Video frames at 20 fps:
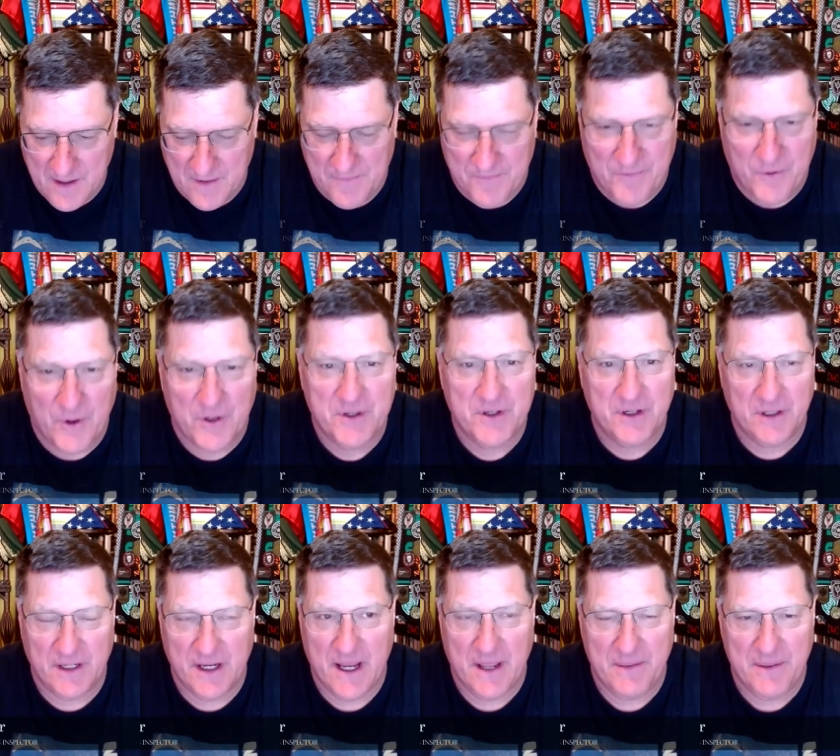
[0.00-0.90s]

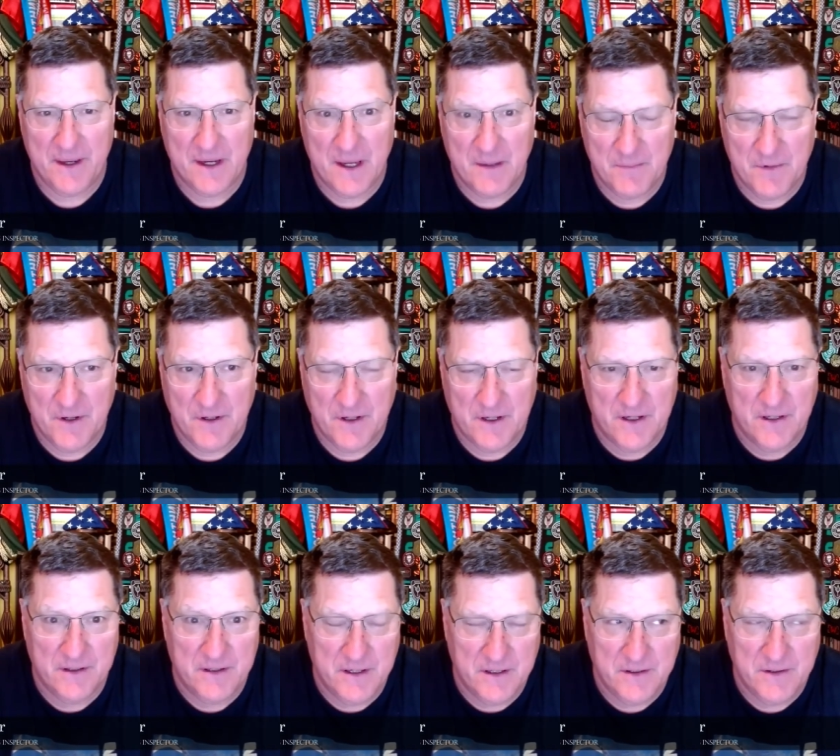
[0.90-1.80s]
Unfortunately, I think I'm going to
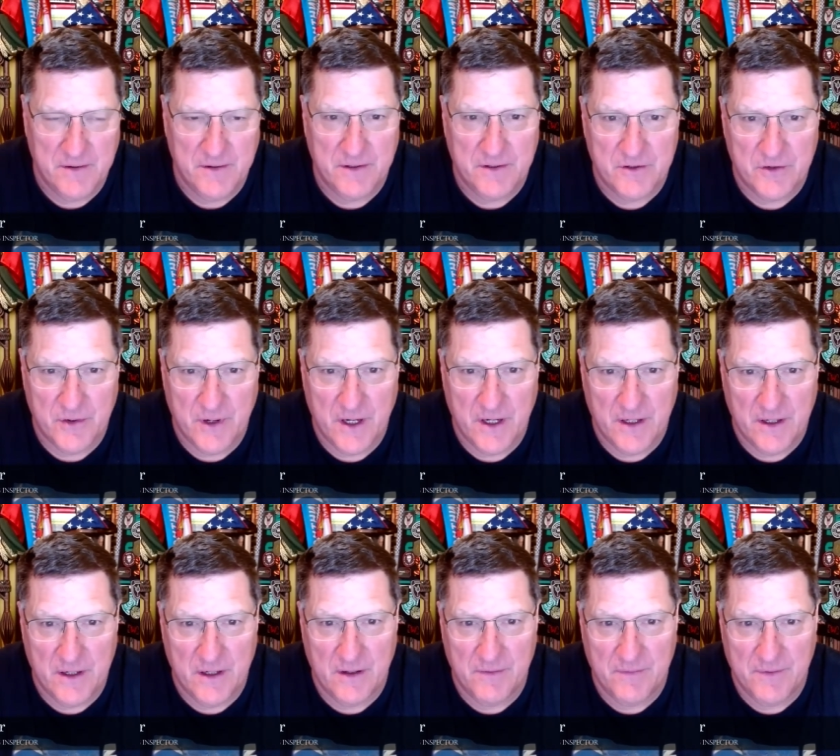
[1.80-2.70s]
continue the
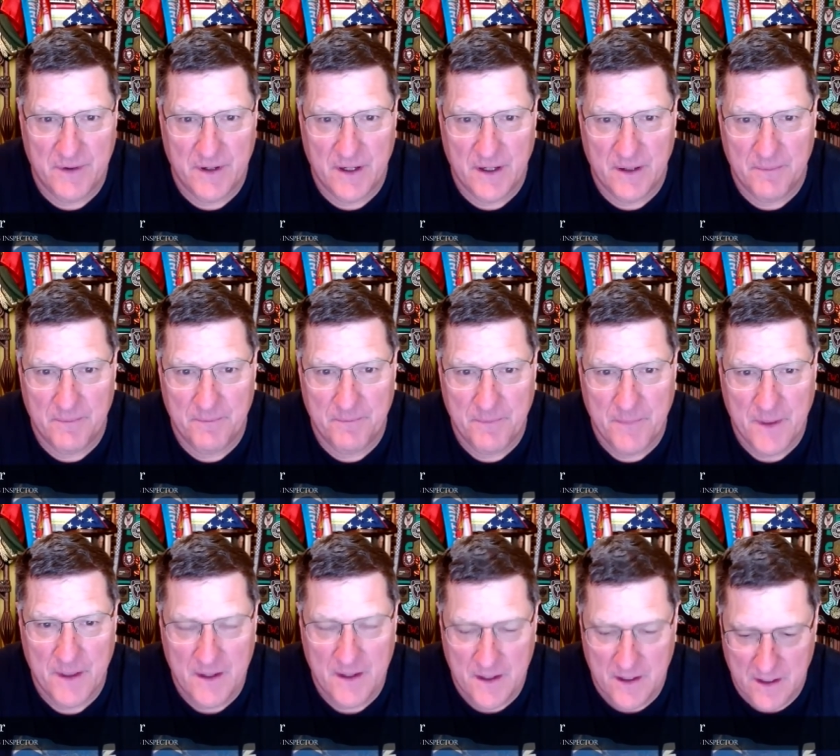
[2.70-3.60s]
trend of
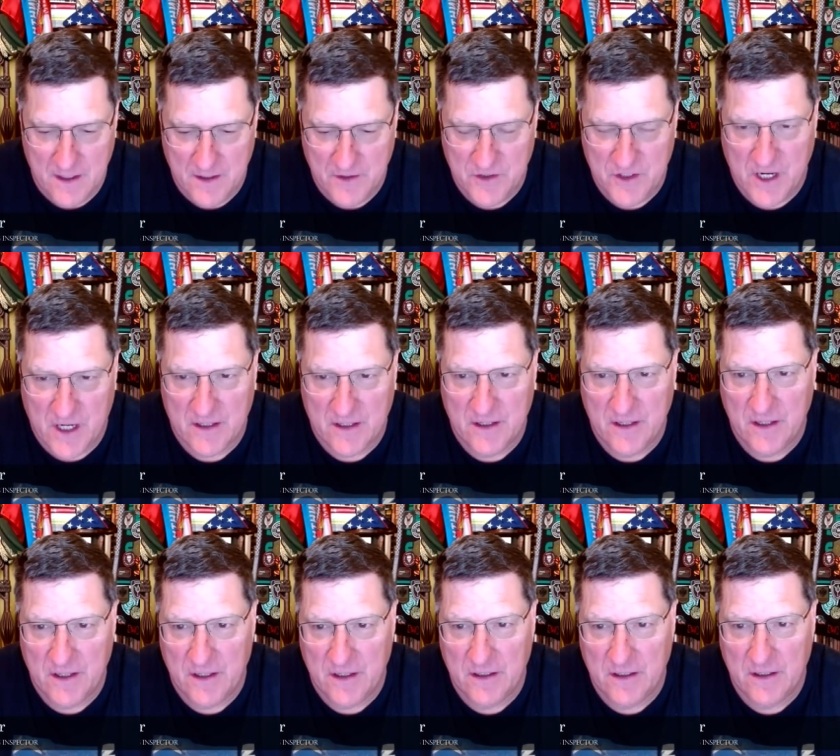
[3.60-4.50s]
um,
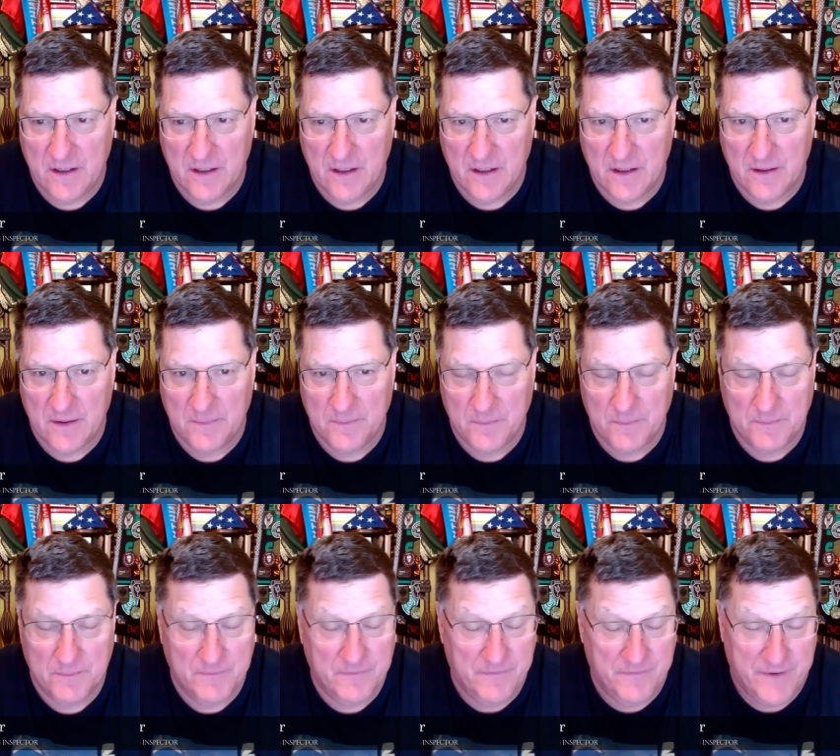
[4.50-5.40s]
injecting uh,
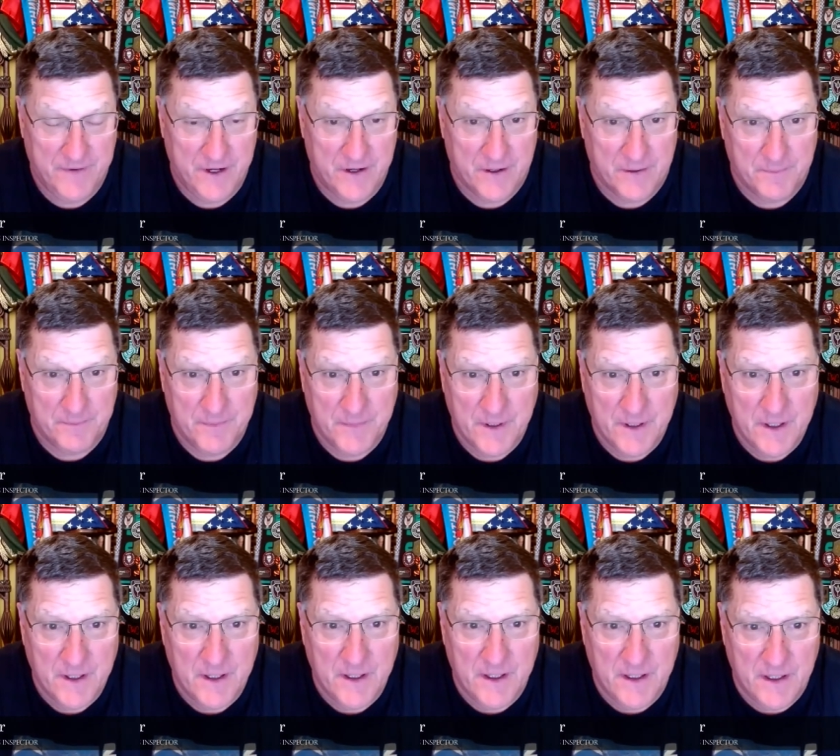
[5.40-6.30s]
fear
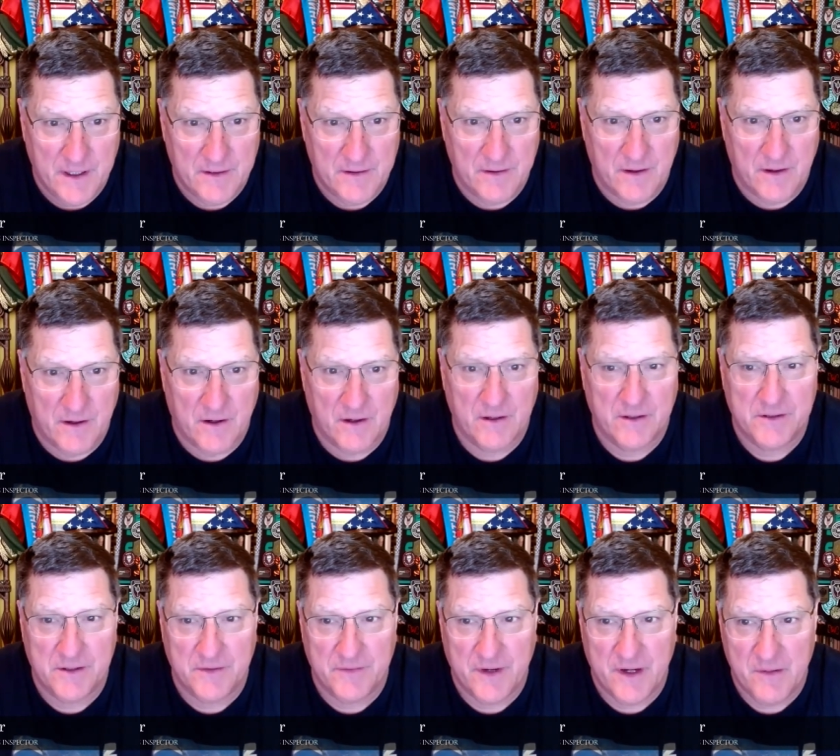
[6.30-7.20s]
into the
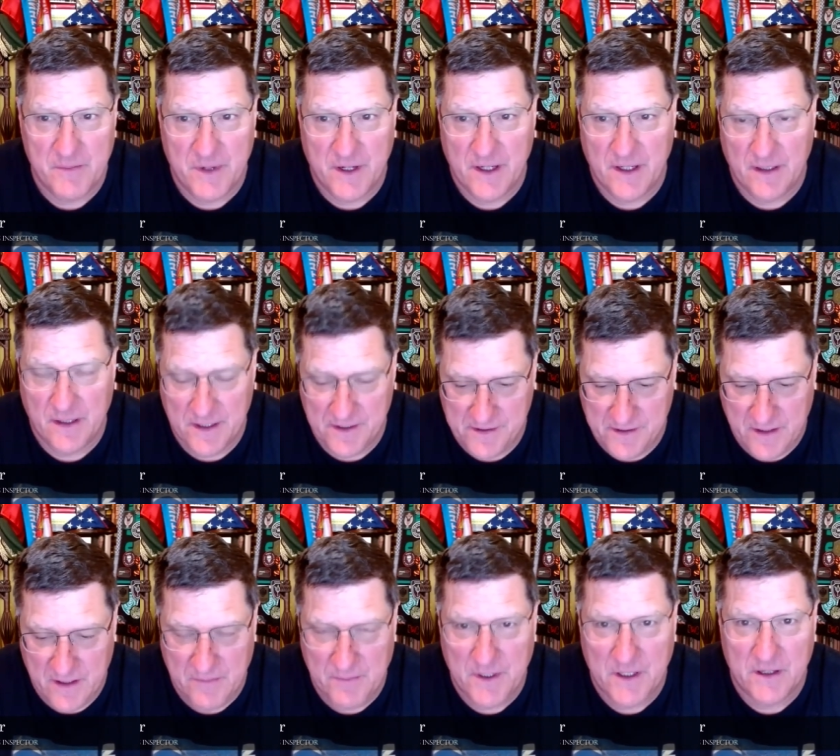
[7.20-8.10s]
hearts of anybody
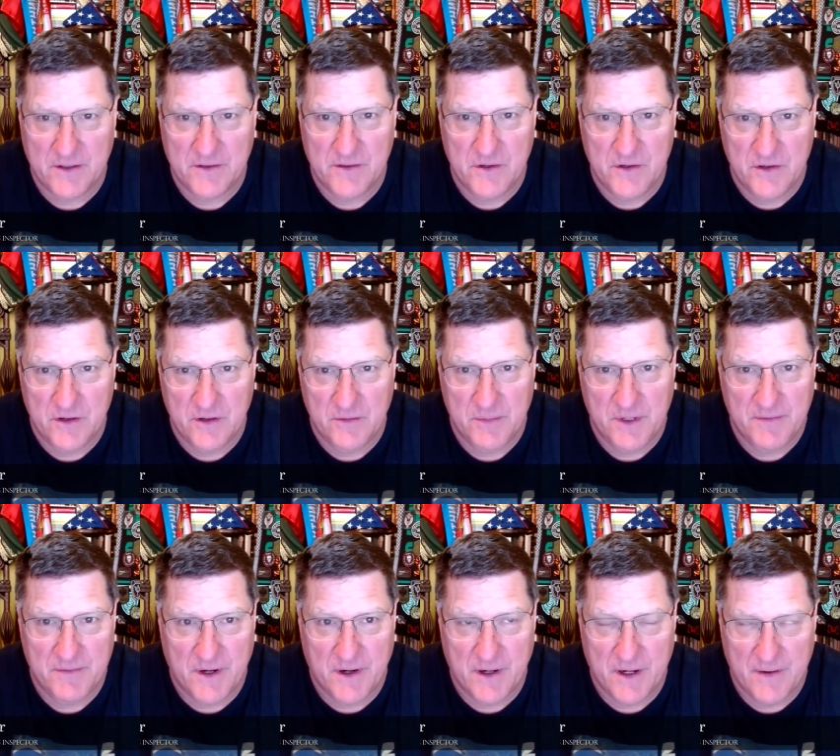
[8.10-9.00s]
listening because you should
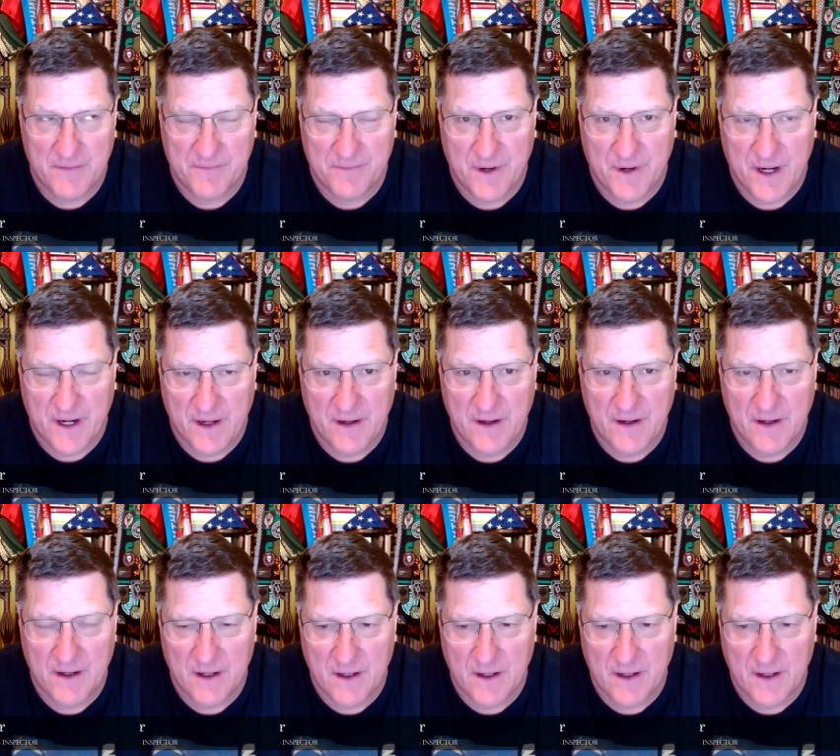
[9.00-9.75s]
be very afraid.